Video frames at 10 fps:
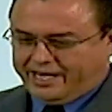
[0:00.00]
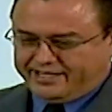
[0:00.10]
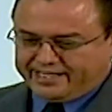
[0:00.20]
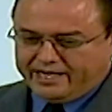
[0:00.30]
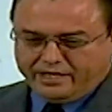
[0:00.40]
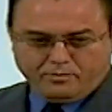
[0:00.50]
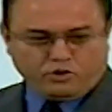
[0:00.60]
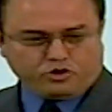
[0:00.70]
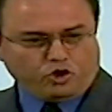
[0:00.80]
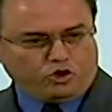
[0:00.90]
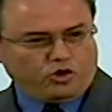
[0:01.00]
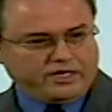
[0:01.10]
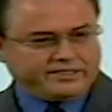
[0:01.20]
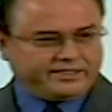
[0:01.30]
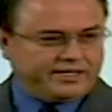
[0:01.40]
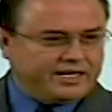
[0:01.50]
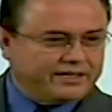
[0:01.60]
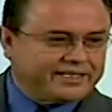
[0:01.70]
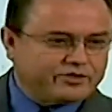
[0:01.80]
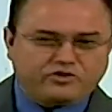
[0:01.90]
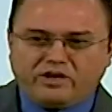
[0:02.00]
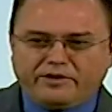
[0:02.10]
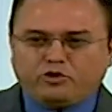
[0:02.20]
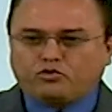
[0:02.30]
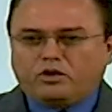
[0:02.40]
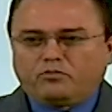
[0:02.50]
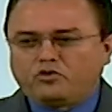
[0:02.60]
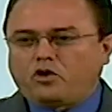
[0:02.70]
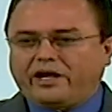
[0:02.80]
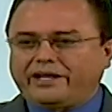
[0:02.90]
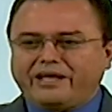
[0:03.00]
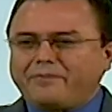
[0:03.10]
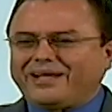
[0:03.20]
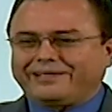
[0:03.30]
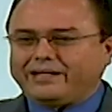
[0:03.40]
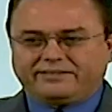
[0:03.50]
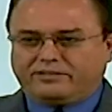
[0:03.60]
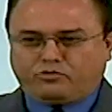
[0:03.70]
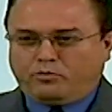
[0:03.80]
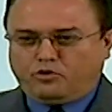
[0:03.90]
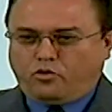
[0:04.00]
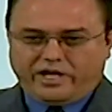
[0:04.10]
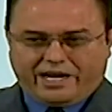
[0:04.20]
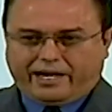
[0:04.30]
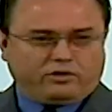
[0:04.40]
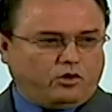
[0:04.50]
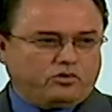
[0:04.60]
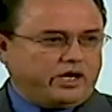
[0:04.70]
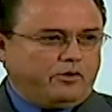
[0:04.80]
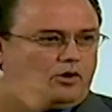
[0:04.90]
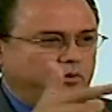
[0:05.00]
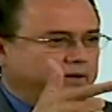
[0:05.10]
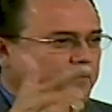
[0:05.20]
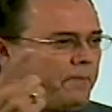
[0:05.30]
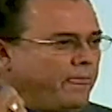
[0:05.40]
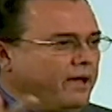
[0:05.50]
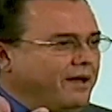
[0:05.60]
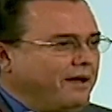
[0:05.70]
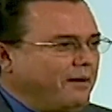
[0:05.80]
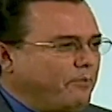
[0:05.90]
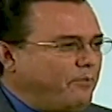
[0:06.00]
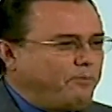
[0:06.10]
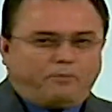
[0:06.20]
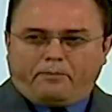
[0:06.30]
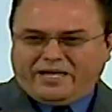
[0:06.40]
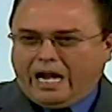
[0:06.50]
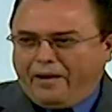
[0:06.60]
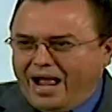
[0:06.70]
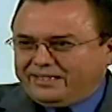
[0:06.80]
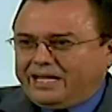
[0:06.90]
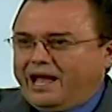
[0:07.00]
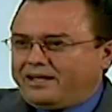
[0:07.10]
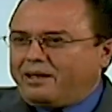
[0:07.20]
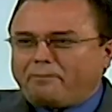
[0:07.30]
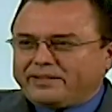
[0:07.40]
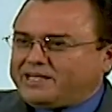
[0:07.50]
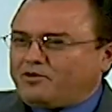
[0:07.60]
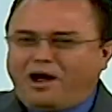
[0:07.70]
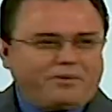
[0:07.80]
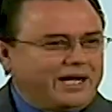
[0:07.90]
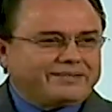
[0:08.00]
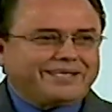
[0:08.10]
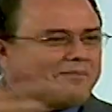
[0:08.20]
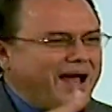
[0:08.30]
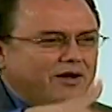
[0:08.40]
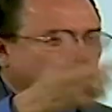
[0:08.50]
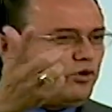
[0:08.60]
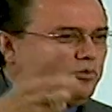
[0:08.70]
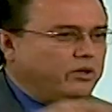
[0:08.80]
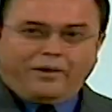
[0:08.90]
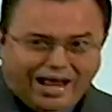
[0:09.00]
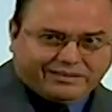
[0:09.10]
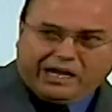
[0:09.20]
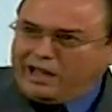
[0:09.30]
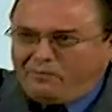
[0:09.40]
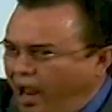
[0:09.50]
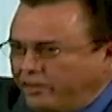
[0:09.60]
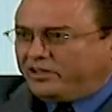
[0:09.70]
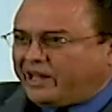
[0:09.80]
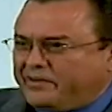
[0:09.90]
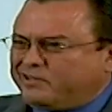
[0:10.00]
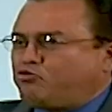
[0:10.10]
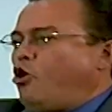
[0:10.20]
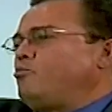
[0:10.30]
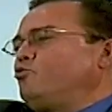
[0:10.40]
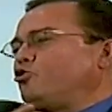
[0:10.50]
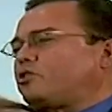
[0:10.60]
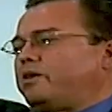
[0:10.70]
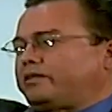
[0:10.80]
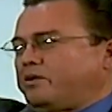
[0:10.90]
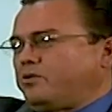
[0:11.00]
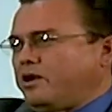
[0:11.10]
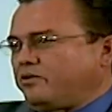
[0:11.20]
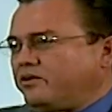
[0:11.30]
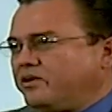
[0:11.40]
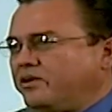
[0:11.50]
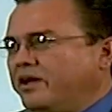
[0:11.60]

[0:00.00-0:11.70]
So we all went out to the parking lot and everybody wanted to kill each other. Everybody wanted to have a gun at that moment. All the people started to talk to each other in a bad way move on, move on fast. Everyone was troubled.